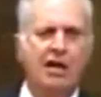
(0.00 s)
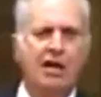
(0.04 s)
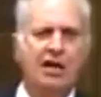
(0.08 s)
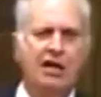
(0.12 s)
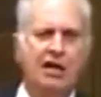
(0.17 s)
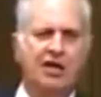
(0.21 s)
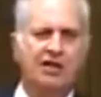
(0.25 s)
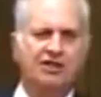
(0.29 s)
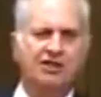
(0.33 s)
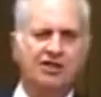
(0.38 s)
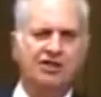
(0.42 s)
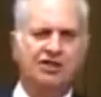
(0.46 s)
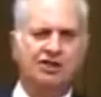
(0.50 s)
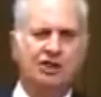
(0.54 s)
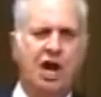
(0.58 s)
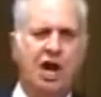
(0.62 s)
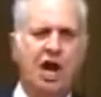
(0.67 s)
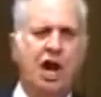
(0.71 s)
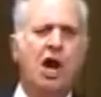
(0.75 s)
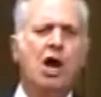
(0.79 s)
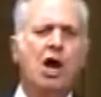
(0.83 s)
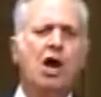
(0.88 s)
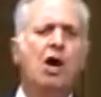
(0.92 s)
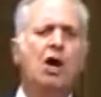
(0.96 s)
It is
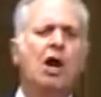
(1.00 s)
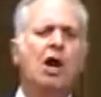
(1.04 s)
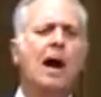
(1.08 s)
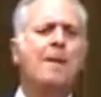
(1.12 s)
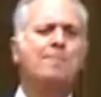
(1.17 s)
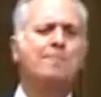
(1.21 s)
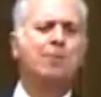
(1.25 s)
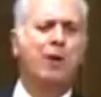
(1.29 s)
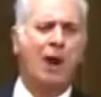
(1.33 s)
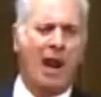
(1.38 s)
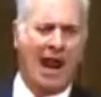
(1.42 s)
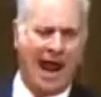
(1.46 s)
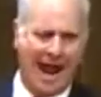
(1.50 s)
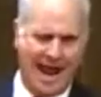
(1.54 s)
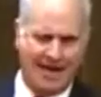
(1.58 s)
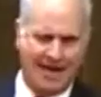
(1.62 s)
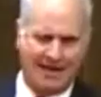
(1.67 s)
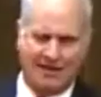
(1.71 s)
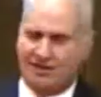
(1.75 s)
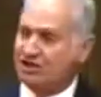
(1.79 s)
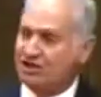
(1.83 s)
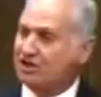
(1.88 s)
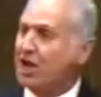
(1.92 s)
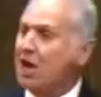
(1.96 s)
still a
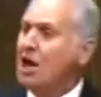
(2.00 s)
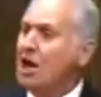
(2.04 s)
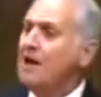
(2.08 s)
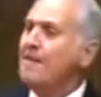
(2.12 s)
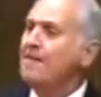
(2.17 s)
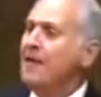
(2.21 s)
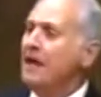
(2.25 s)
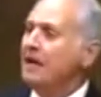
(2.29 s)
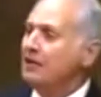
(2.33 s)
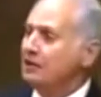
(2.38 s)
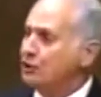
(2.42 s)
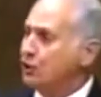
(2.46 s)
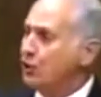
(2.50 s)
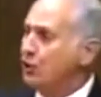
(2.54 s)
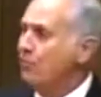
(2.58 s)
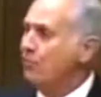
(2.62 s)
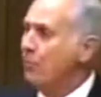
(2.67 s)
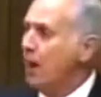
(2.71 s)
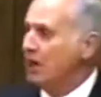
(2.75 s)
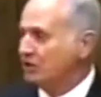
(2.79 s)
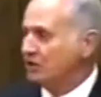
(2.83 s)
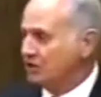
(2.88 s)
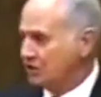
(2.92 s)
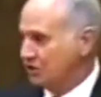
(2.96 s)
place that you
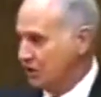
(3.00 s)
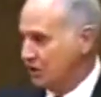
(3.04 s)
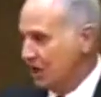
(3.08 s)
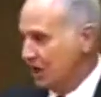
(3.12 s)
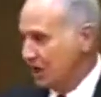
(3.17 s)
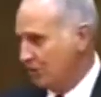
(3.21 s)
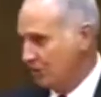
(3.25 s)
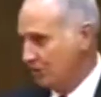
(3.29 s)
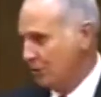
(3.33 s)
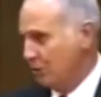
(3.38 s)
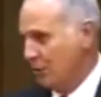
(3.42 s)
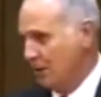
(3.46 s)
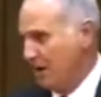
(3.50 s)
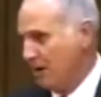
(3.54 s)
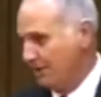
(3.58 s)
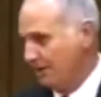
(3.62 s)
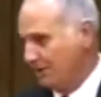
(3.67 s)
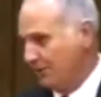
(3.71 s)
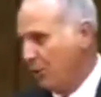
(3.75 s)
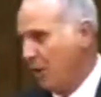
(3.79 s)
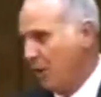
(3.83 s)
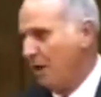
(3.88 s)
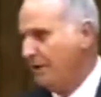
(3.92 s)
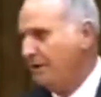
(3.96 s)
must deal
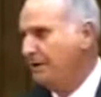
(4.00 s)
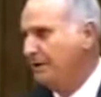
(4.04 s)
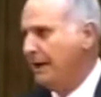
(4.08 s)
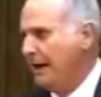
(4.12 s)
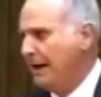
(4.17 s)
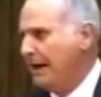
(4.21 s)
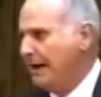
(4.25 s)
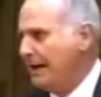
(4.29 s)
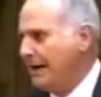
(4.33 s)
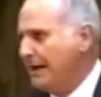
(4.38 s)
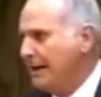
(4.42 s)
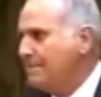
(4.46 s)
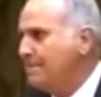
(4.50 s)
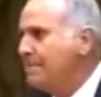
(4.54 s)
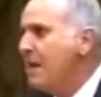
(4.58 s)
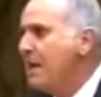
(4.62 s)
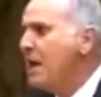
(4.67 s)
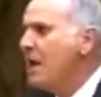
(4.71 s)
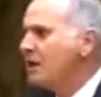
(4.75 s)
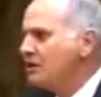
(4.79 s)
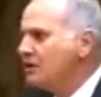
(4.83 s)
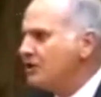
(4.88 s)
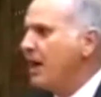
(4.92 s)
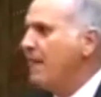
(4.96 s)
with one day.
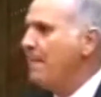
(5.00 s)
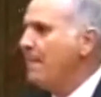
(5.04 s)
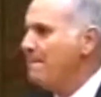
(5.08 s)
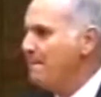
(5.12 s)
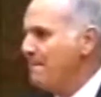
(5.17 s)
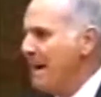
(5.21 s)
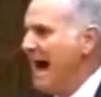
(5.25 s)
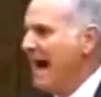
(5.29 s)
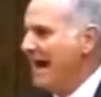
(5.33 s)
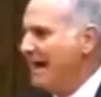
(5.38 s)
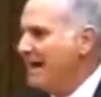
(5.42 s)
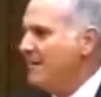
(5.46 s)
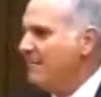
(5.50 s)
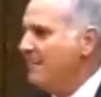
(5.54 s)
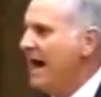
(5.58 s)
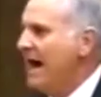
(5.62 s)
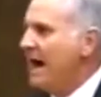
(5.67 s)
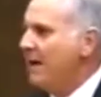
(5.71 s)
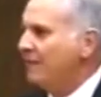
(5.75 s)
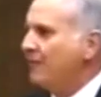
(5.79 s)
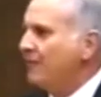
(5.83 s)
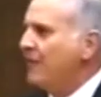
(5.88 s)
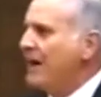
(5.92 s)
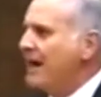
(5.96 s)
Somebody,
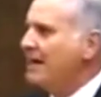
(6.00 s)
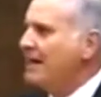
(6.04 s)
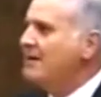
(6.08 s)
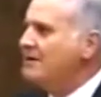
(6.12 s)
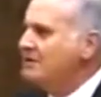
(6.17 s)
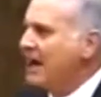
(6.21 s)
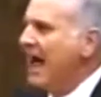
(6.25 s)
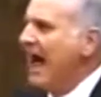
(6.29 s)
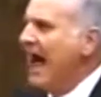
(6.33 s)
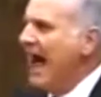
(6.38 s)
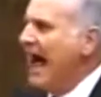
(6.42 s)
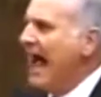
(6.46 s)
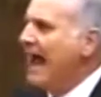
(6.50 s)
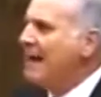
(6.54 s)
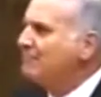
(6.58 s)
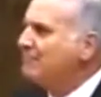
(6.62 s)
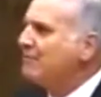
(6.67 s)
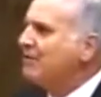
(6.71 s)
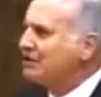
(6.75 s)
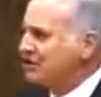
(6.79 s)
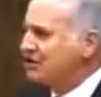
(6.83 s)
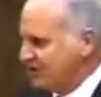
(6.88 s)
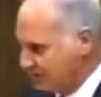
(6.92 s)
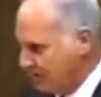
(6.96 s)
my friend,
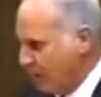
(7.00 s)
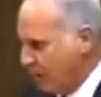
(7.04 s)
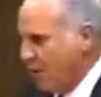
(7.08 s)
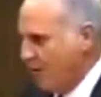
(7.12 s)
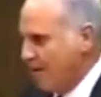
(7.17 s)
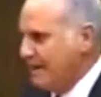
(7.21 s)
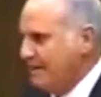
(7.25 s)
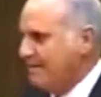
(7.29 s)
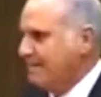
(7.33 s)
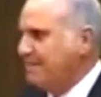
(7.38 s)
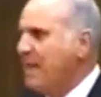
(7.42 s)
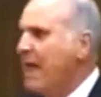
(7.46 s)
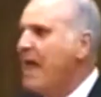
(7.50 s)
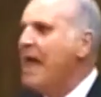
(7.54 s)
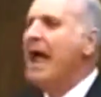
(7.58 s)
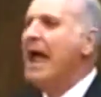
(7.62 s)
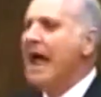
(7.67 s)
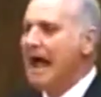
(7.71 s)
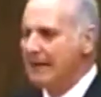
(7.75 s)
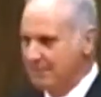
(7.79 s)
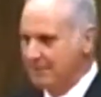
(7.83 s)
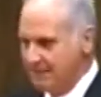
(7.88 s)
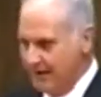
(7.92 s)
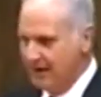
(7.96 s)
died this morning
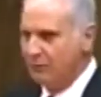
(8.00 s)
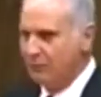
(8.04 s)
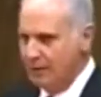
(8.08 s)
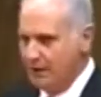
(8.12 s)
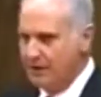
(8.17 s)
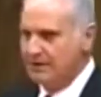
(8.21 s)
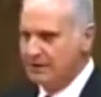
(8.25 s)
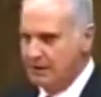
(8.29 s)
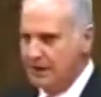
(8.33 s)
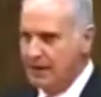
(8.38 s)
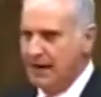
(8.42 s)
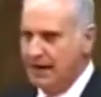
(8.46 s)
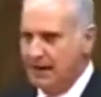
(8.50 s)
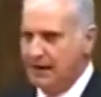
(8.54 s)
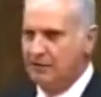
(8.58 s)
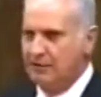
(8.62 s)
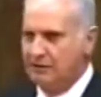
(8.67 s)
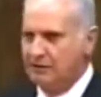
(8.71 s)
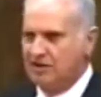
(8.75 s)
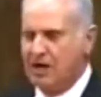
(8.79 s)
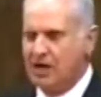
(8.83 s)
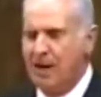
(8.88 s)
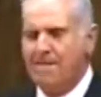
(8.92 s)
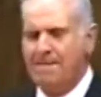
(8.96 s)
and they went to
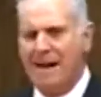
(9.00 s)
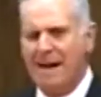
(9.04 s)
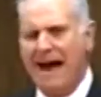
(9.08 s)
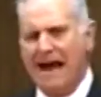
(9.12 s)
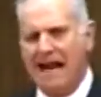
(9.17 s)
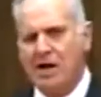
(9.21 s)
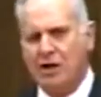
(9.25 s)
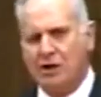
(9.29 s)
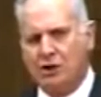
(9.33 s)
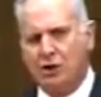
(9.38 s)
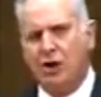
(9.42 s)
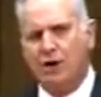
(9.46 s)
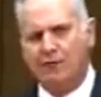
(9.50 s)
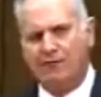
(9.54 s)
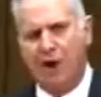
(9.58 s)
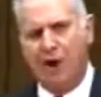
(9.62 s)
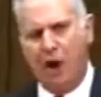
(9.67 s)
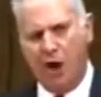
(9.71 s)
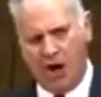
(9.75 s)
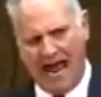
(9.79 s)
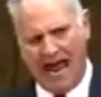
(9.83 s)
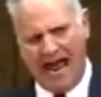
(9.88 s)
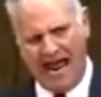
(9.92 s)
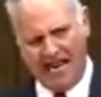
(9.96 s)
hell. Somebody took
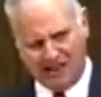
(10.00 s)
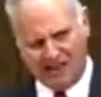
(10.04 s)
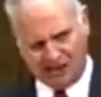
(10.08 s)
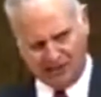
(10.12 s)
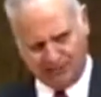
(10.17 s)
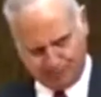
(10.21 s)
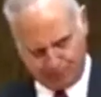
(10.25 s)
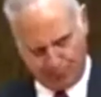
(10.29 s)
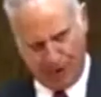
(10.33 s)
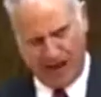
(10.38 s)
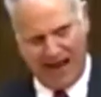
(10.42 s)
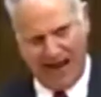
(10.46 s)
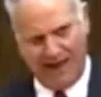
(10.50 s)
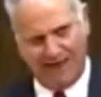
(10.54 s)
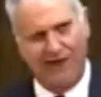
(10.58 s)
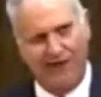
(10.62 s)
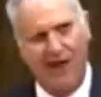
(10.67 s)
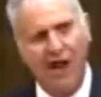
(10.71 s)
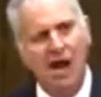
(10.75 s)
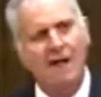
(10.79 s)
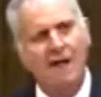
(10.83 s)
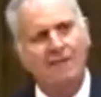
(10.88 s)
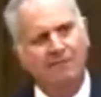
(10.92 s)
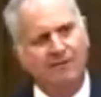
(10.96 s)
their last
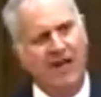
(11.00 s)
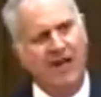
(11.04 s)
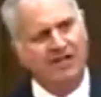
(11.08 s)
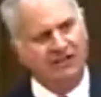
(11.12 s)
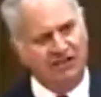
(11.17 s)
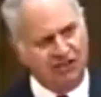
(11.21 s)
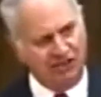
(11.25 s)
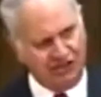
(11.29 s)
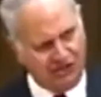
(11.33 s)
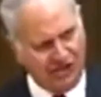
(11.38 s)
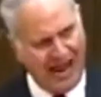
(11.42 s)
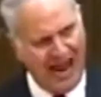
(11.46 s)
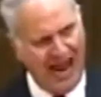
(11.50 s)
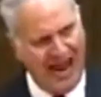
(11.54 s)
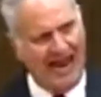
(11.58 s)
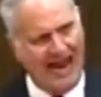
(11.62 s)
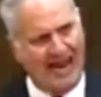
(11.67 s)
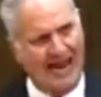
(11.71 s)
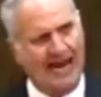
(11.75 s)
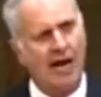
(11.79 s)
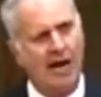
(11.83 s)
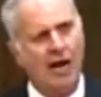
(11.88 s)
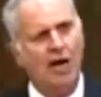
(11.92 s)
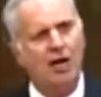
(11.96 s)
breath this
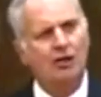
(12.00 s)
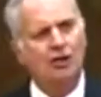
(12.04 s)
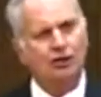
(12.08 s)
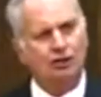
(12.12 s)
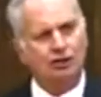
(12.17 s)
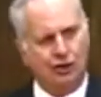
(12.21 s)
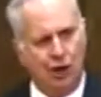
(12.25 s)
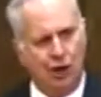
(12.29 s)
day